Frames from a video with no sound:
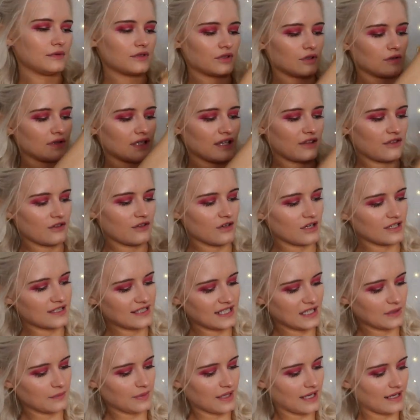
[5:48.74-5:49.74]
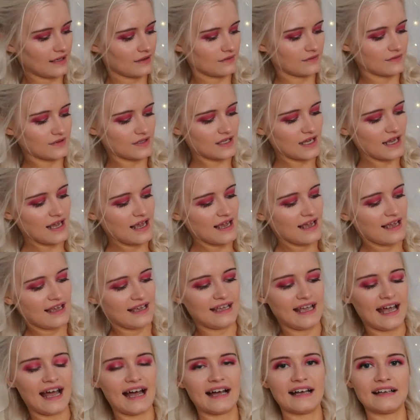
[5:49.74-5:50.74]
It was only £13.
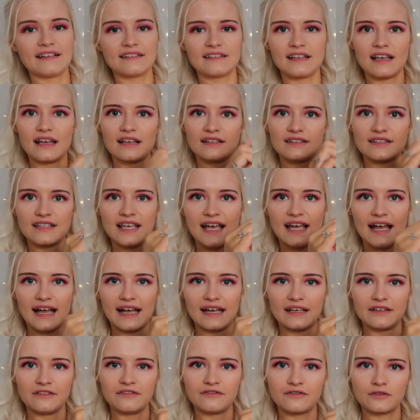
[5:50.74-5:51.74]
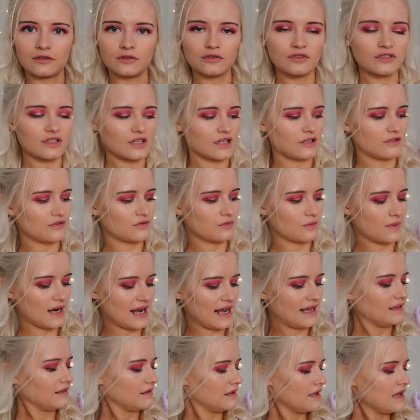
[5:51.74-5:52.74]
It has a tie front as
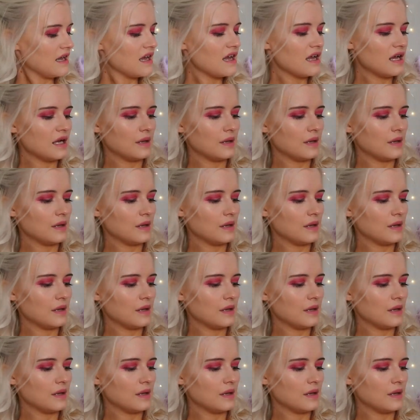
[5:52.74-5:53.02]
well